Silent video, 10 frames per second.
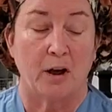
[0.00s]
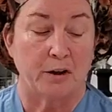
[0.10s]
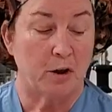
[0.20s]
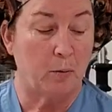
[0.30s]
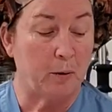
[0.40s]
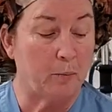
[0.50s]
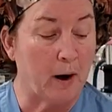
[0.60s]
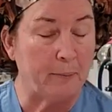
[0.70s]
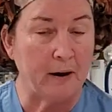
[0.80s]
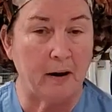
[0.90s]
So when
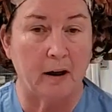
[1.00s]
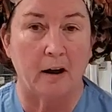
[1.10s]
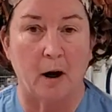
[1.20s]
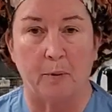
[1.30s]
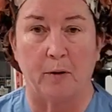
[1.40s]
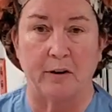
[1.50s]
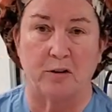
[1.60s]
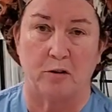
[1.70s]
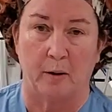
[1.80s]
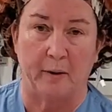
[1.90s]
prepping an upper
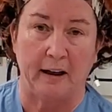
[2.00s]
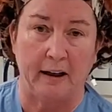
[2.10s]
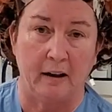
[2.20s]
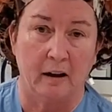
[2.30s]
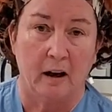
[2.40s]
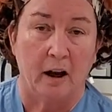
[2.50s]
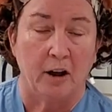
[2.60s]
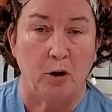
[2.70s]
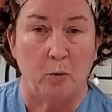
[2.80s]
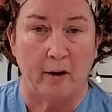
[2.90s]
extremity,
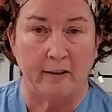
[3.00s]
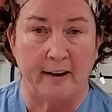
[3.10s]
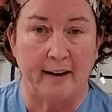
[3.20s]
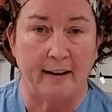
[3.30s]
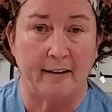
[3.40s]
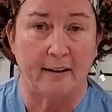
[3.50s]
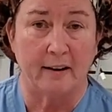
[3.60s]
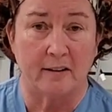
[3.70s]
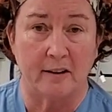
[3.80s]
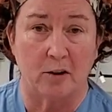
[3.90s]
you want to take into
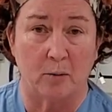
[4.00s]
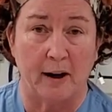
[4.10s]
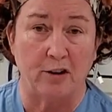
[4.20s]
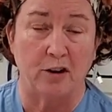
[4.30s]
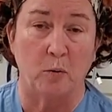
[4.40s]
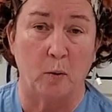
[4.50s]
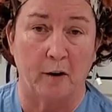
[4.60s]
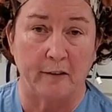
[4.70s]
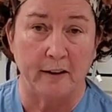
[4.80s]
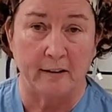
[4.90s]
consideration
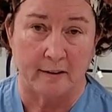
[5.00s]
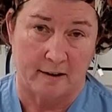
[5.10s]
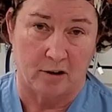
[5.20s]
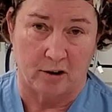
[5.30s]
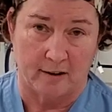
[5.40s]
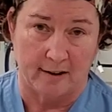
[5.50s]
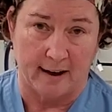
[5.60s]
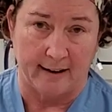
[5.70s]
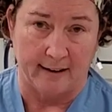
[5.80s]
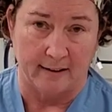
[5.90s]
where the incision
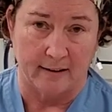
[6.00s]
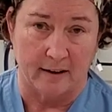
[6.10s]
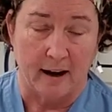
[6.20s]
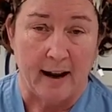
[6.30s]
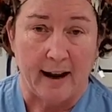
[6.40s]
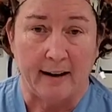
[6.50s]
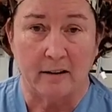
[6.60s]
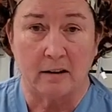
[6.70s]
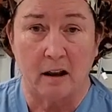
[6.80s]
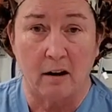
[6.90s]
site is. And
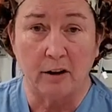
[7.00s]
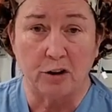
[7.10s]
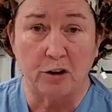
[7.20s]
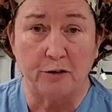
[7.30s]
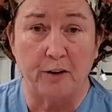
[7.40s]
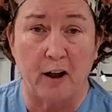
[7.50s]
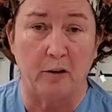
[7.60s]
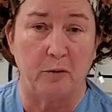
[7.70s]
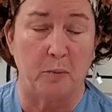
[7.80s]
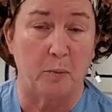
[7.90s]
as long as you
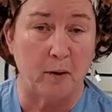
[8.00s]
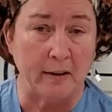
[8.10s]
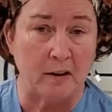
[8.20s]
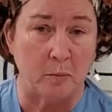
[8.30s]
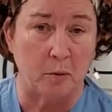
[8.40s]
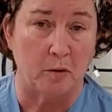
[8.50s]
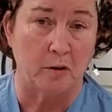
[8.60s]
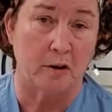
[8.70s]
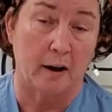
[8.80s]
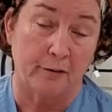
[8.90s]
follow the
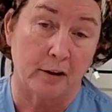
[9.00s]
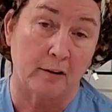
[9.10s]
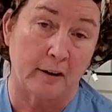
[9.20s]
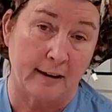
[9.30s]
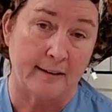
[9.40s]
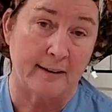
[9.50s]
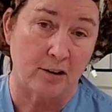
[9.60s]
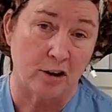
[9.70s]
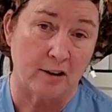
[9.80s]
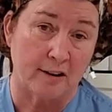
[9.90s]
principles of
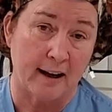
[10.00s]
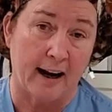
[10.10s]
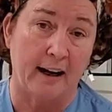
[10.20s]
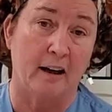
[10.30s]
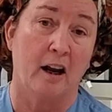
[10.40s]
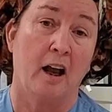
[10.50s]
incision site